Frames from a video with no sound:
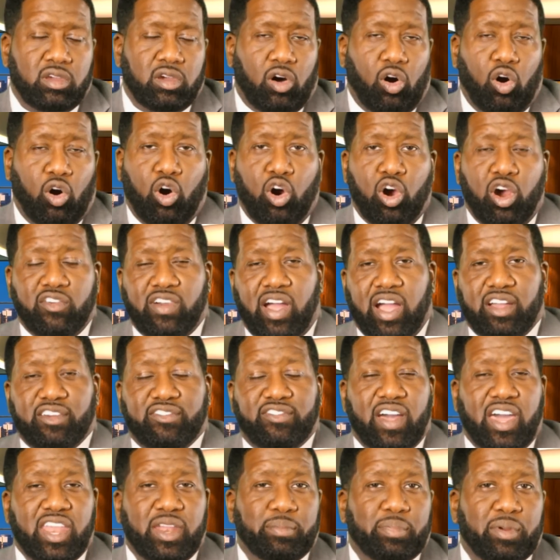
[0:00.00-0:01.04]
Or if I can
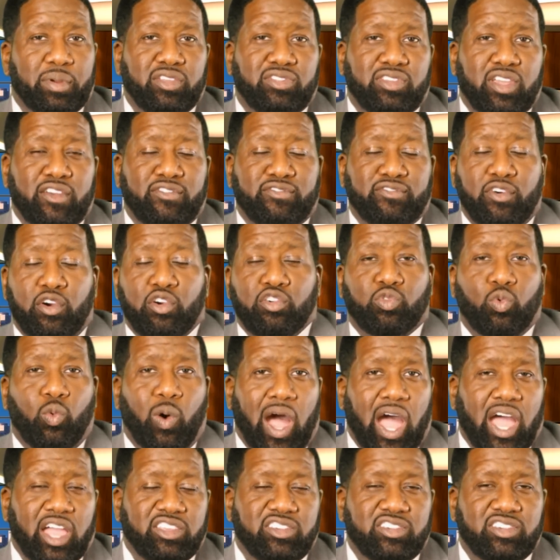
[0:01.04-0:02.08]
find a place like First
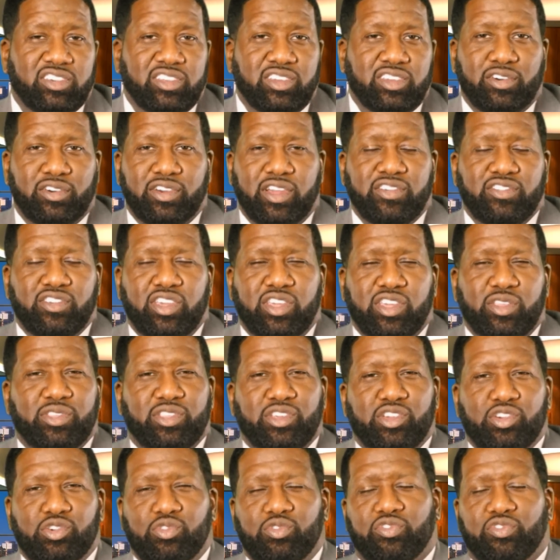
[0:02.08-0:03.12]
Watch, you know, any
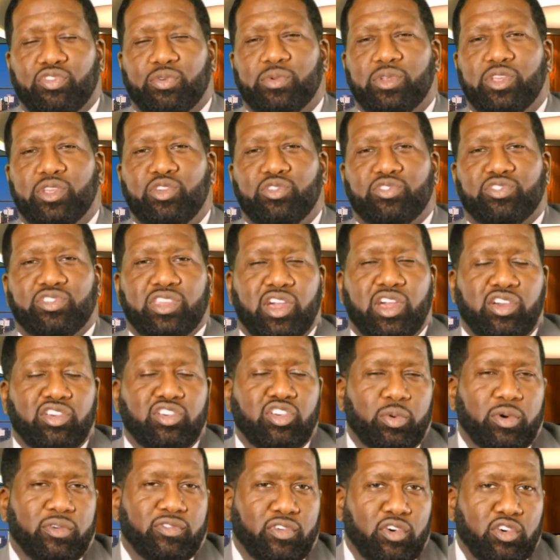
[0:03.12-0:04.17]
of you from the Houston area
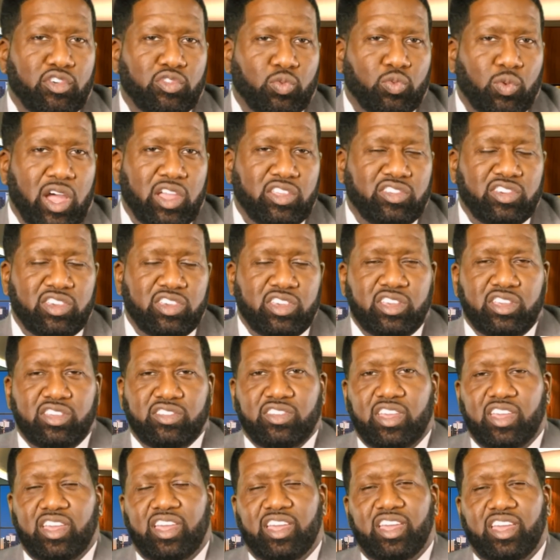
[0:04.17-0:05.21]
know what First Watch
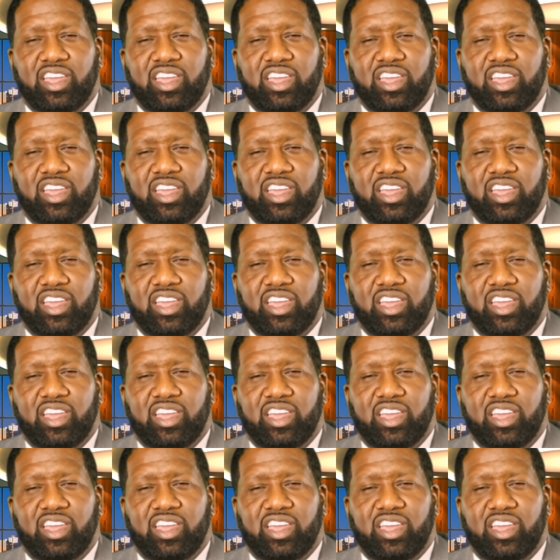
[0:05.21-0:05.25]
is